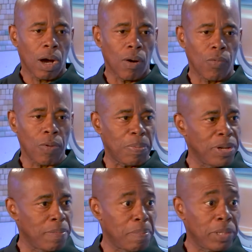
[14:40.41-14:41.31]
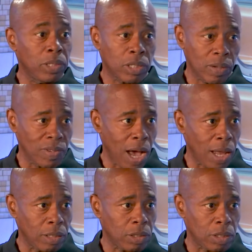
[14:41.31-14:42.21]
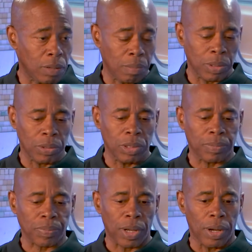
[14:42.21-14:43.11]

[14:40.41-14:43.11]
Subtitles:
We're putting millions of dollars into building